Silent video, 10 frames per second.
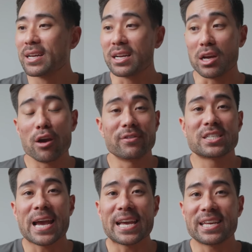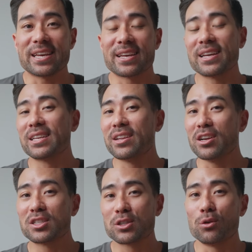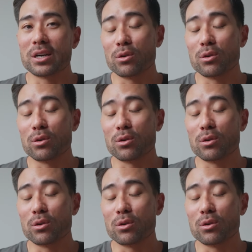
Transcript: uh, overtaking, you know, Sora